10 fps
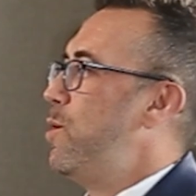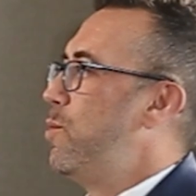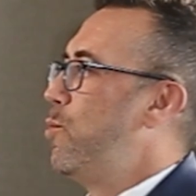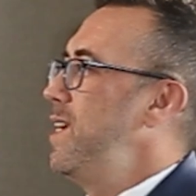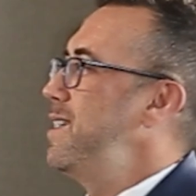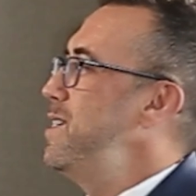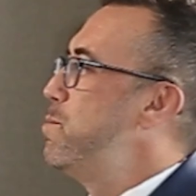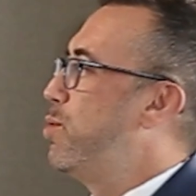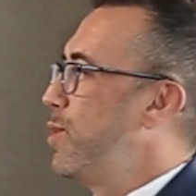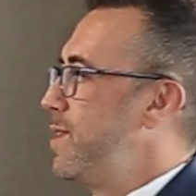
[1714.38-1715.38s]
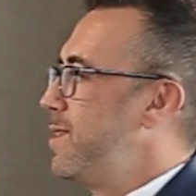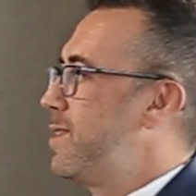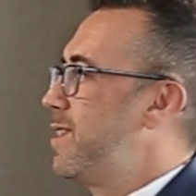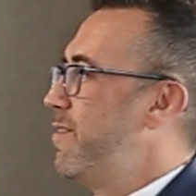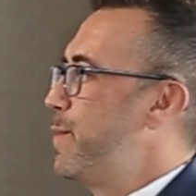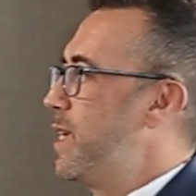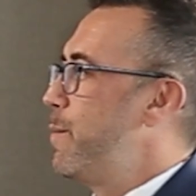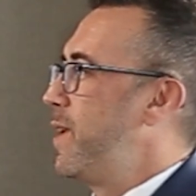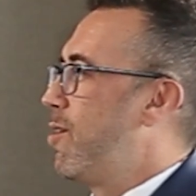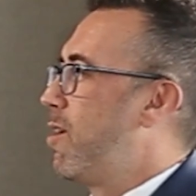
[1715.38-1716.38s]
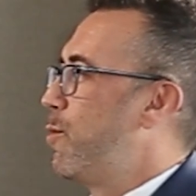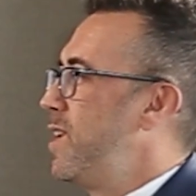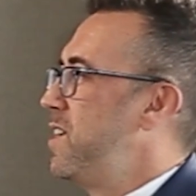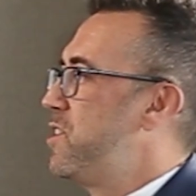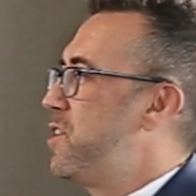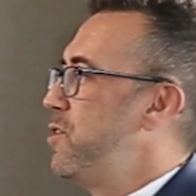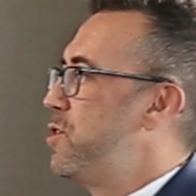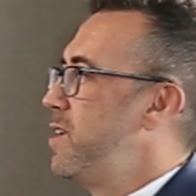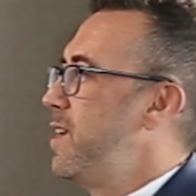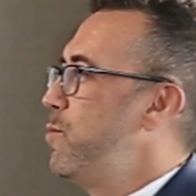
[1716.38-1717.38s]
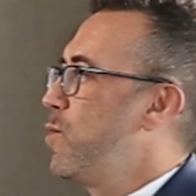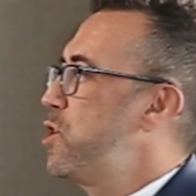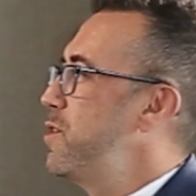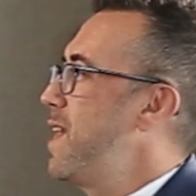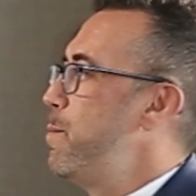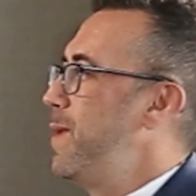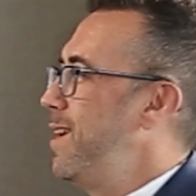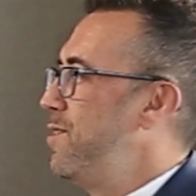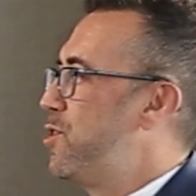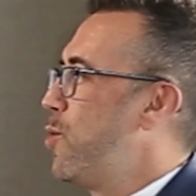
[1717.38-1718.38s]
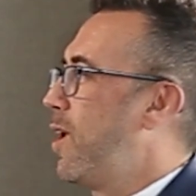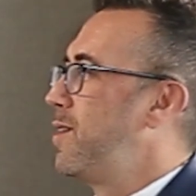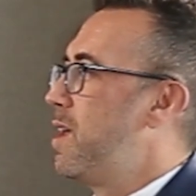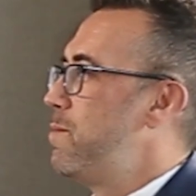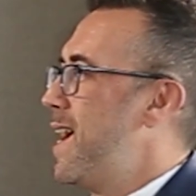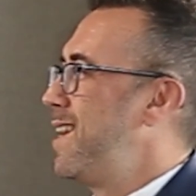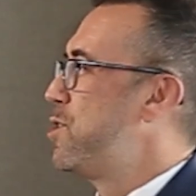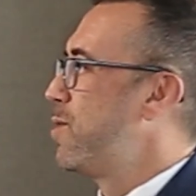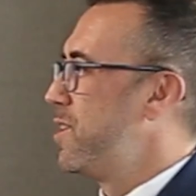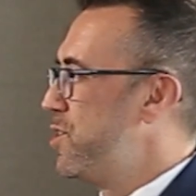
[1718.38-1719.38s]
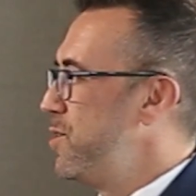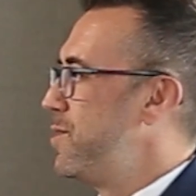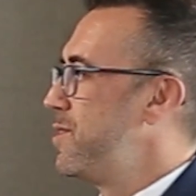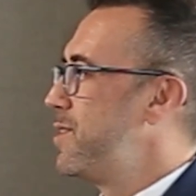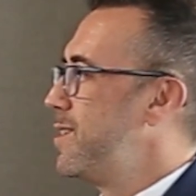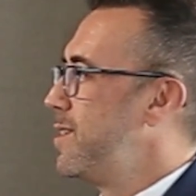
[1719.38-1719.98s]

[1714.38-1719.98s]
what is the importance of becoming an R1 institution, and what should that mean to our alumni and to our students?